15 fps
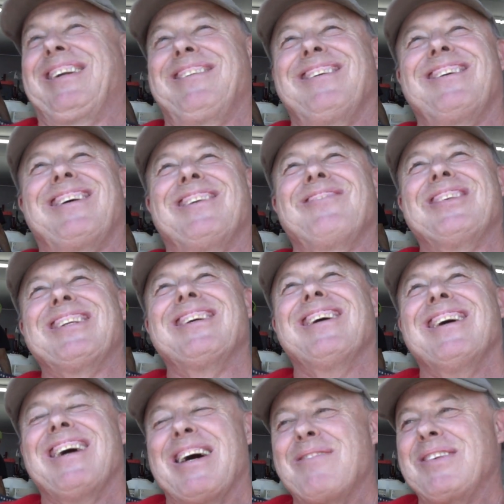I don't know.
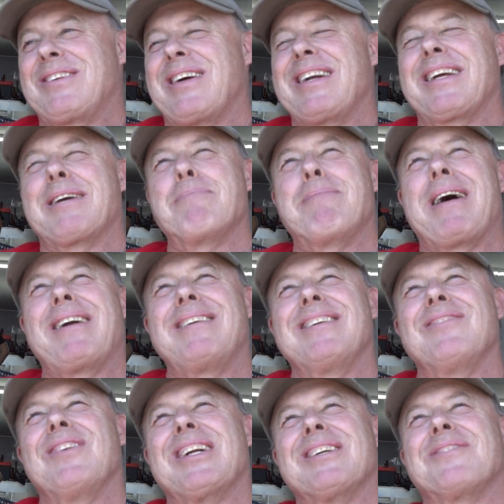I've been trying to get better in
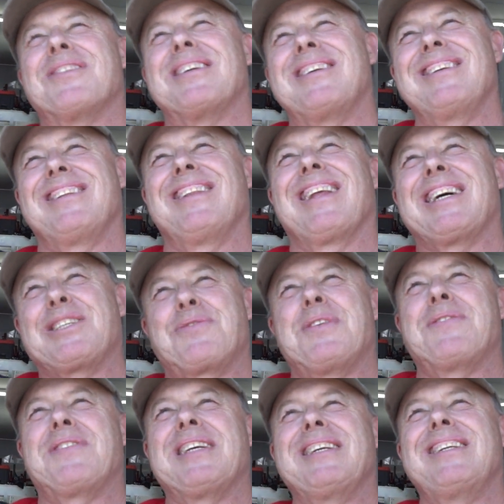the middle for the last
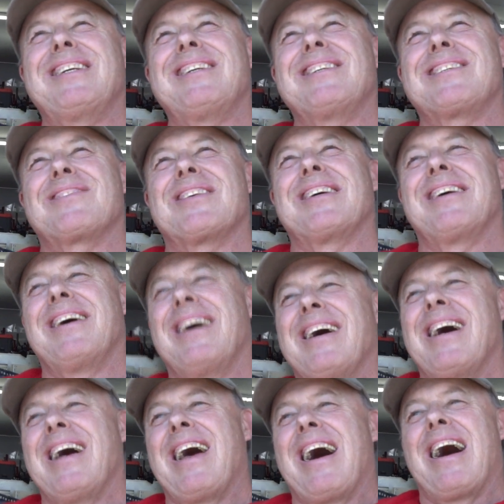15 years.
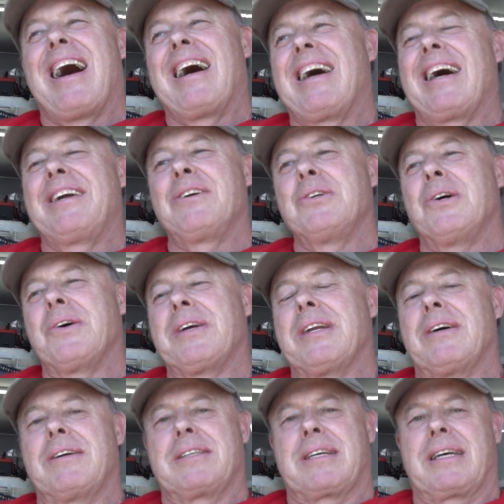Seriously. I, I don't know. You
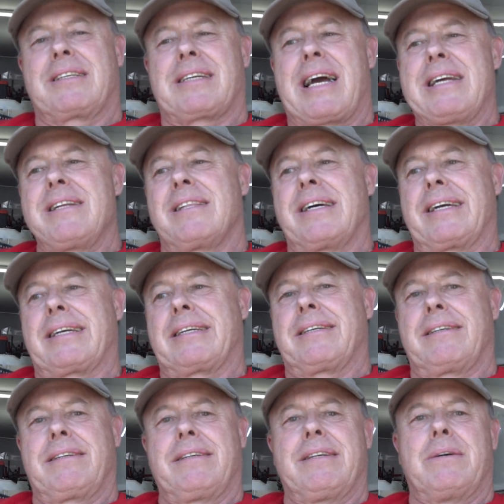know, it's, it's kind of like
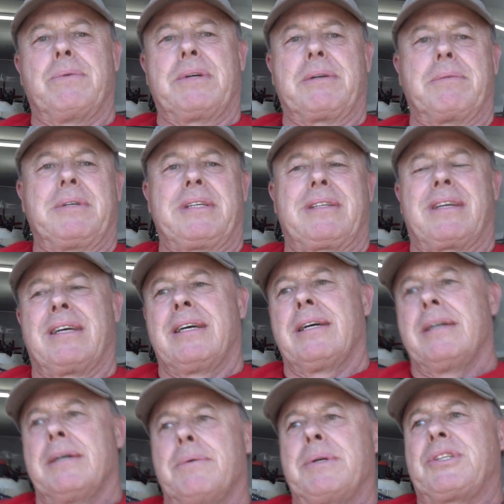you know, we,
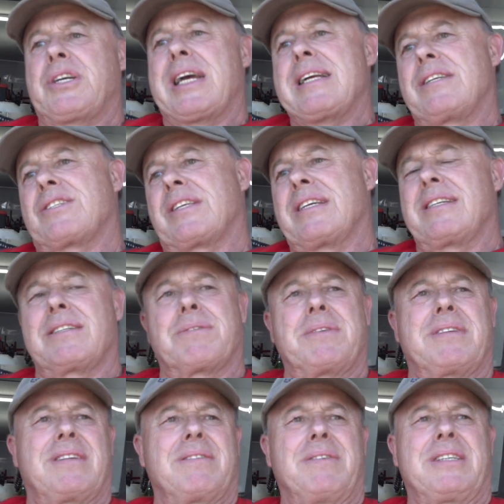we, we change things, we,
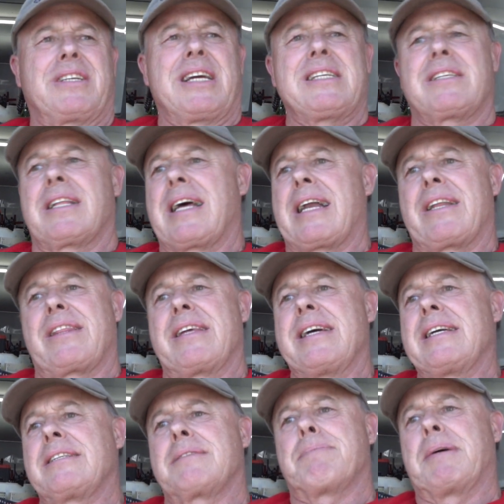we change a lot of
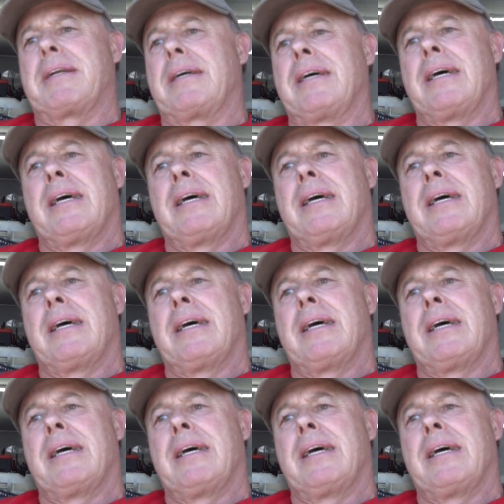things, but it,